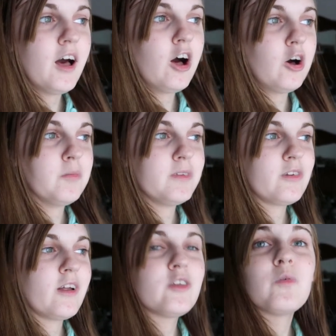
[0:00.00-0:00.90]
And
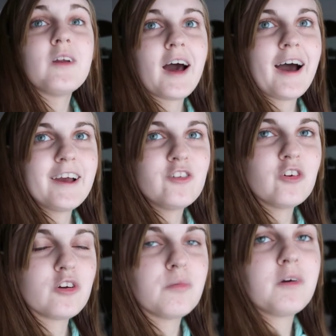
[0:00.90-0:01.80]
so that's when I
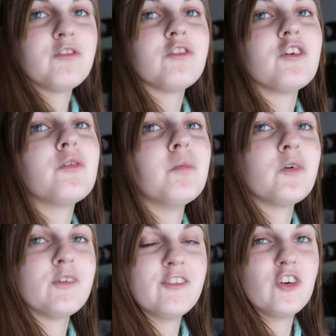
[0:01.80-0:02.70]
took my first
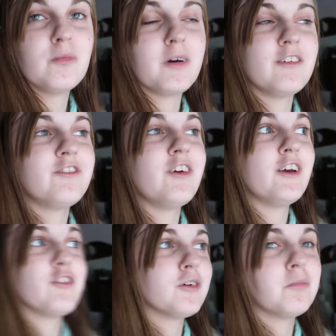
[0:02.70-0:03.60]
book review, my
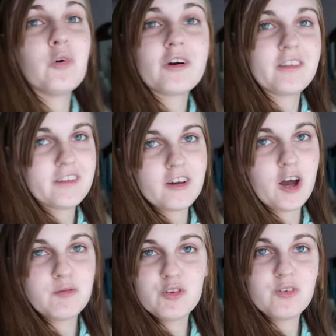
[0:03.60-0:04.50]
favorite book at the
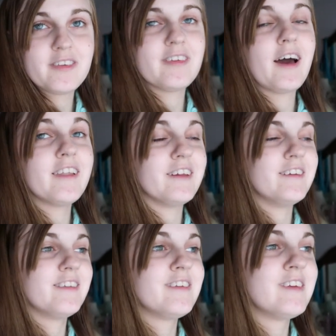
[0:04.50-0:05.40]
time, which was
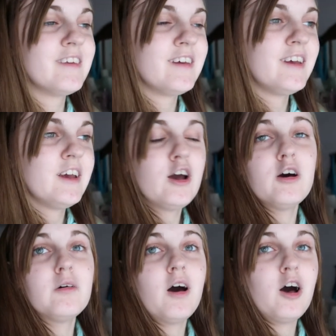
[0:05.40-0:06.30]
Silence.
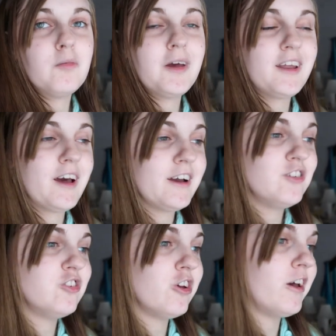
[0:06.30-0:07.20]
And I
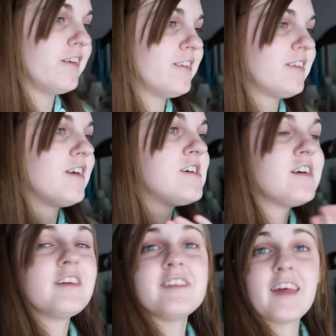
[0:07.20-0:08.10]
just
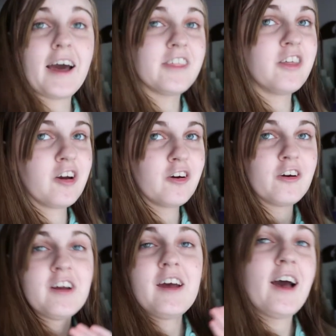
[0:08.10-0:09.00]
sat
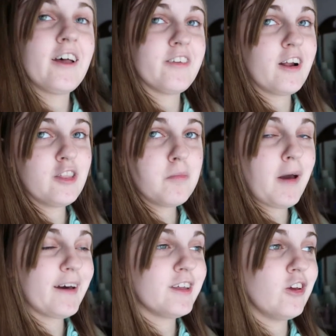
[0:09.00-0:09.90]
there outside in the
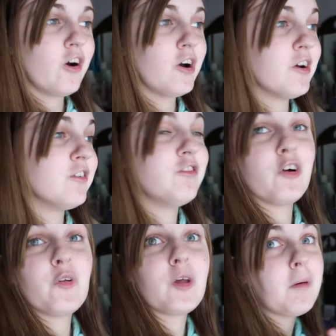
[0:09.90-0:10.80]
backyard,
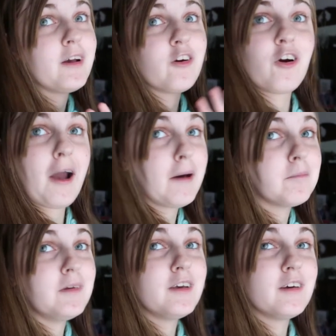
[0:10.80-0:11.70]
filmed on my
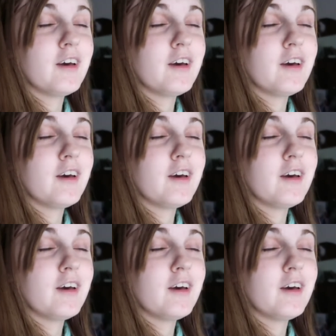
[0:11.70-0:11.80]
crappy